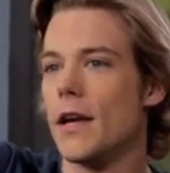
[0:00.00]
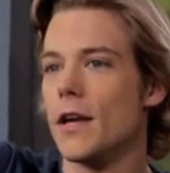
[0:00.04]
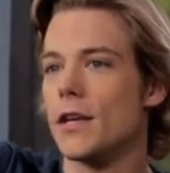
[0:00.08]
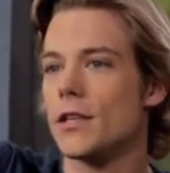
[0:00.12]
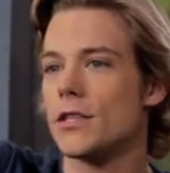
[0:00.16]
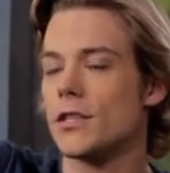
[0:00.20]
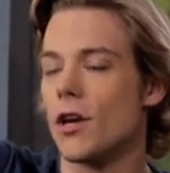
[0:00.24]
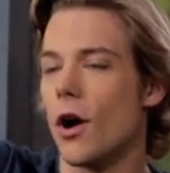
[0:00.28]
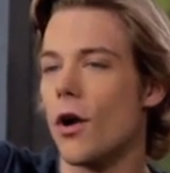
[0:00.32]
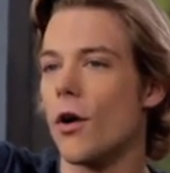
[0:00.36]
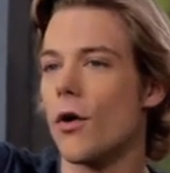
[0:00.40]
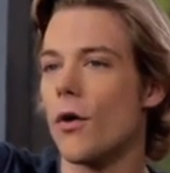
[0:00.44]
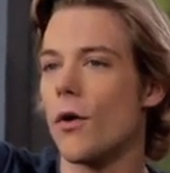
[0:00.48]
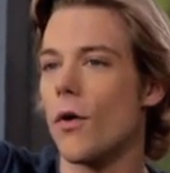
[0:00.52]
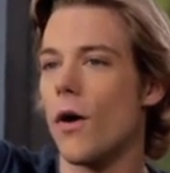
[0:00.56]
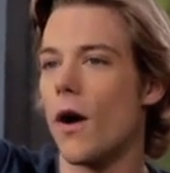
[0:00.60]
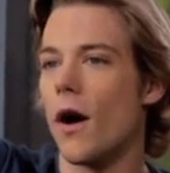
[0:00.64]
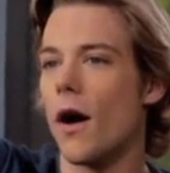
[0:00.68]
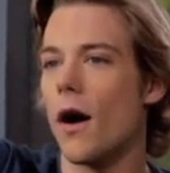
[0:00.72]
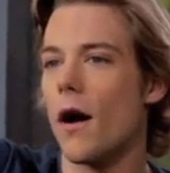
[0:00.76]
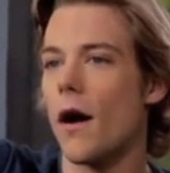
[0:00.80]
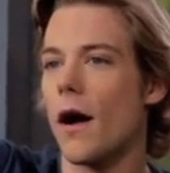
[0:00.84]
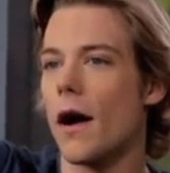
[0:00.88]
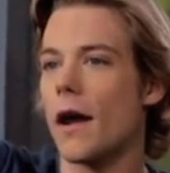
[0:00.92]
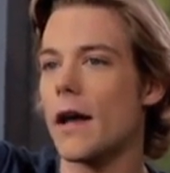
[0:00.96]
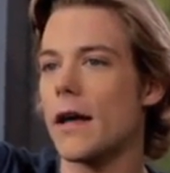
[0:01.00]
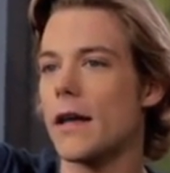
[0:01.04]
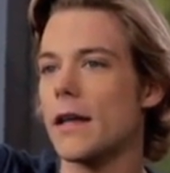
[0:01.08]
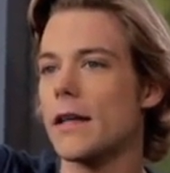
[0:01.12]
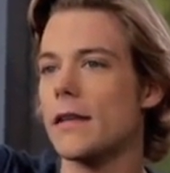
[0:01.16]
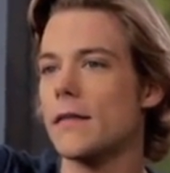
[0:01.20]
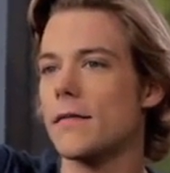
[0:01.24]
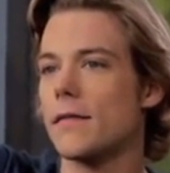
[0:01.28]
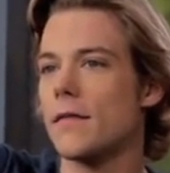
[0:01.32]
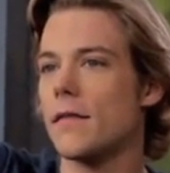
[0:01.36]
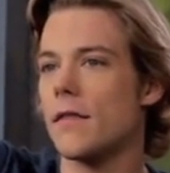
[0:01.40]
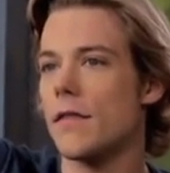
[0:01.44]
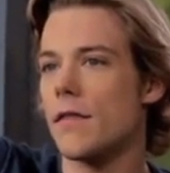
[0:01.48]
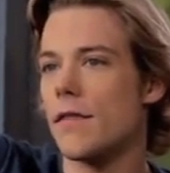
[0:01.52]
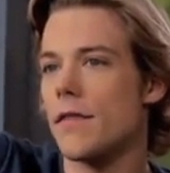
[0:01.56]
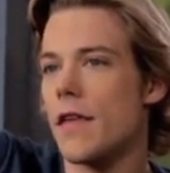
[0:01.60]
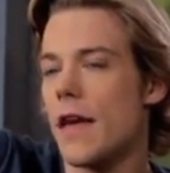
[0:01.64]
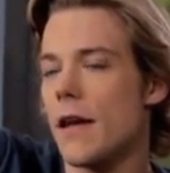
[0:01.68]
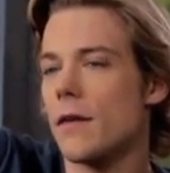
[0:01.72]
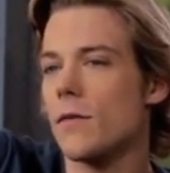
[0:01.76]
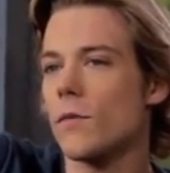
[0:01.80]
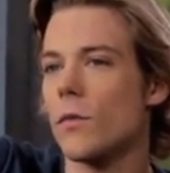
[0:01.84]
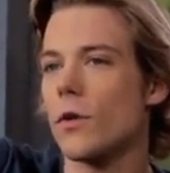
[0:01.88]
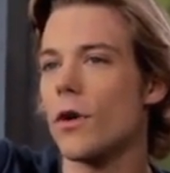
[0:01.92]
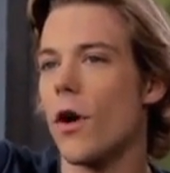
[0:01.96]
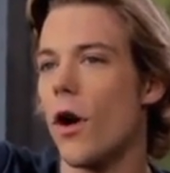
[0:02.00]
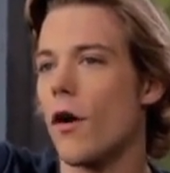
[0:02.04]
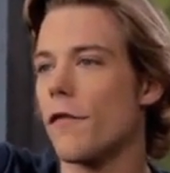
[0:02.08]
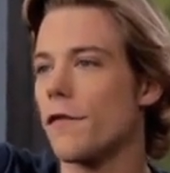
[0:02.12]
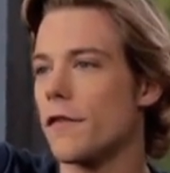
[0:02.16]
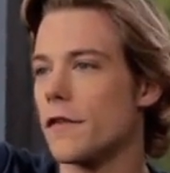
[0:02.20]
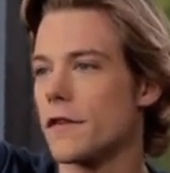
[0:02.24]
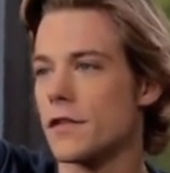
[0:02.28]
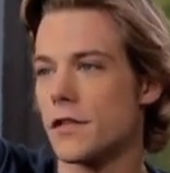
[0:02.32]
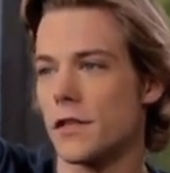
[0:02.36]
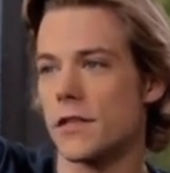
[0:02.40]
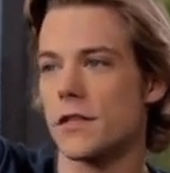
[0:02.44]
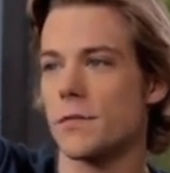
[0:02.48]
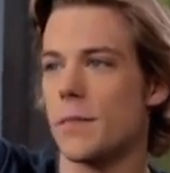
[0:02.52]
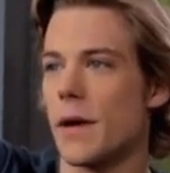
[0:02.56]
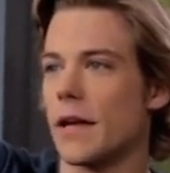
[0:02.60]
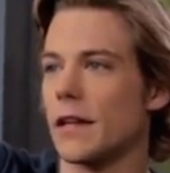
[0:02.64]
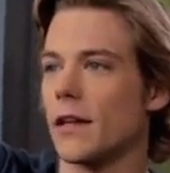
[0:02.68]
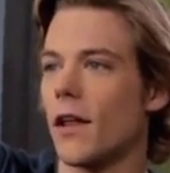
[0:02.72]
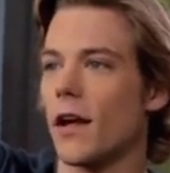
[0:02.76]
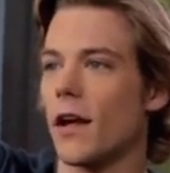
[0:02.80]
So I then would often just spend